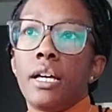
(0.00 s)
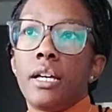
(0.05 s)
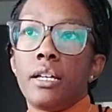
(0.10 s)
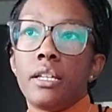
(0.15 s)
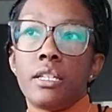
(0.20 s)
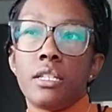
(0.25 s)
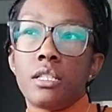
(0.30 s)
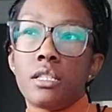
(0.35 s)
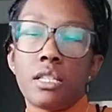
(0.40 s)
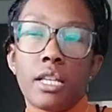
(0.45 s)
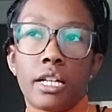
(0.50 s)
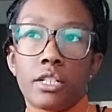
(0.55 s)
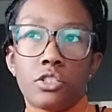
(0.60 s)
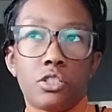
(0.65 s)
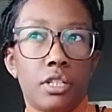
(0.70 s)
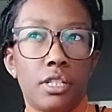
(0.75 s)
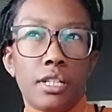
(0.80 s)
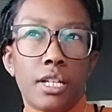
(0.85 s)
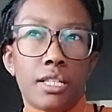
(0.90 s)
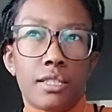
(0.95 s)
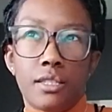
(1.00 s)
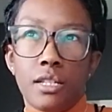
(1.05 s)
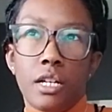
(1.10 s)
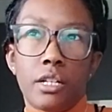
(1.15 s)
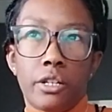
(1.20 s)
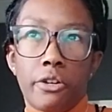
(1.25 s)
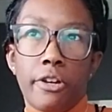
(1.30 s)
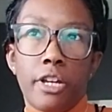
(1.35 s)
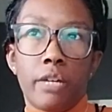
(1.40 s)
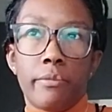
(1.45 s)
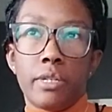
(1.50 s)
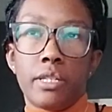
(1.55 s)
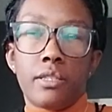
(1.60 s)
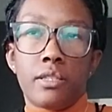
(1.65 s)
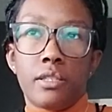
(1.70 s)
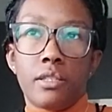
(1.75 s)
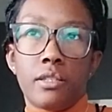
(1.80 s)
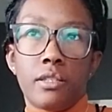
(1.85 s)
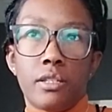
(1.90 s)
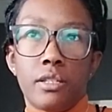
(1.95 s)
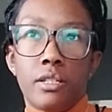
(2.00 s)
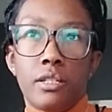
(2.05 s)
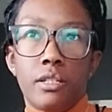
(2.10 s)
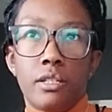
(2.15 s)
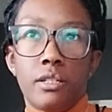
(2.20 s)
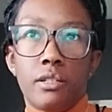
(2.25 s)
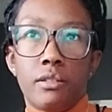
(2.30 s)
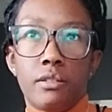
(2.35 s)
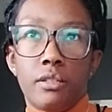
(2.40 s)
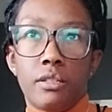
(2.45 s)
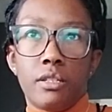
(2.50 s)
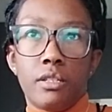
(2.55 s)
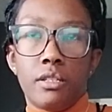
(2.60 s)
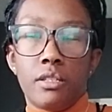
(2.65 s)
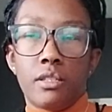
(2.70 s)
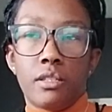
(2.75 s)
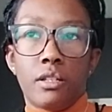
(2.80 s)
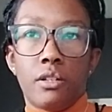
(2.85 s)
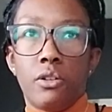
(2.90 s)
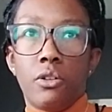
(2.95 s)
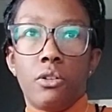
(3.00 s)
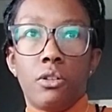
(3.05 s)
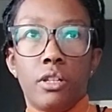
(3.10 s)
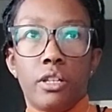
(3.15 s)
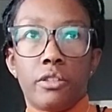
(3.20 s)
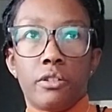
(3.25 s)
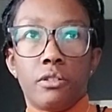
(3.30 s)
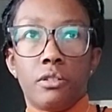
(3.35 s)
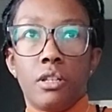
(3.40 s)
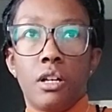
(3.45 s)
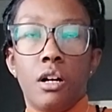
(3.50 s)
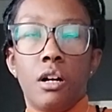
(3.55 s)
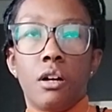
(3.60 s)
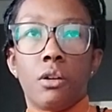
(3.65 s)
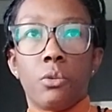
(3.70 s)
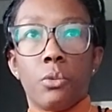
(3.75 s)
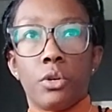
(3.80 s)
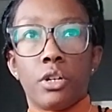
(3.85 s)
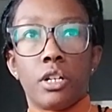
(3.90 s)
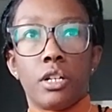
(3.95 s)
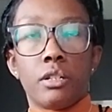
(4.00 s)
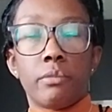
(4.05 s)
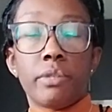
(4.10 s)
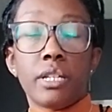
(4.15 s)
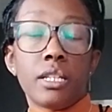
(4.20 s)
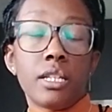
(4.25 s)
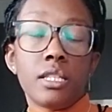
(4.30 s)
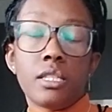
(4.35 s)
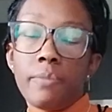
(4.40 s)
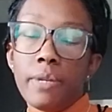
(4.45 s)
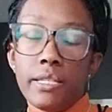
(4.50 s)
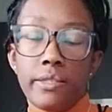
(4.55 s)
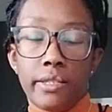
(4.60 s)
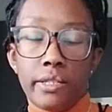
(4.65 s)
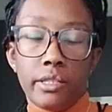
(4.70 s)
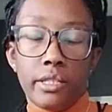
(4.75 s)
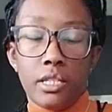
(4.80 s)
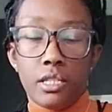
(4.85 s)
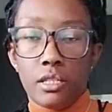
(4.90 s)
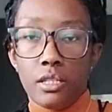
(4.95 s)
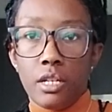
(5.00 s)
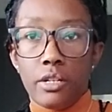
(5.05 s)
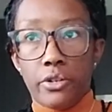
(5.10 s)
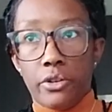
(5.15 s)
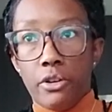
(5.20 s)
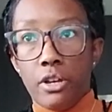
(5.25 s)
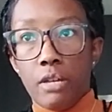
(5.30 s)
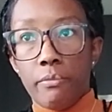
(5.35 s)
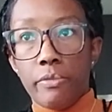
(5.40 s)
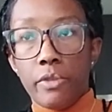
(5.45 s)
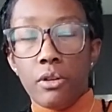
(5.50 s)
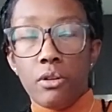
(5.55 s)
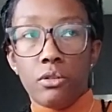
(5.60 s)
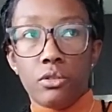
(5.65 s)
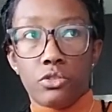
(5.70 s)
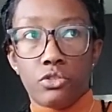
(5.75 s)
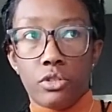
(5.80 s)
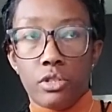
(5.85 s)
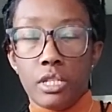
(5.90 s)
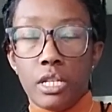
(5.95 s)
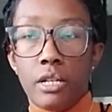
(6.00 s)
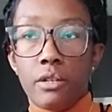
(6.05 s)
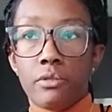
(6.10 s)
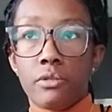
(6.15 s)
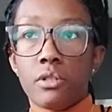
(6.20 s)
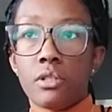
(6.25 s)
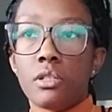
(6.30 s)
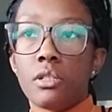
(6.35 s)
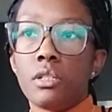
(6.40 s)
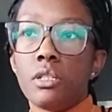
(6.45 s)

it's actually not sonogram, it's a whole other long word, but it's basically a sonogram, the ultrasound.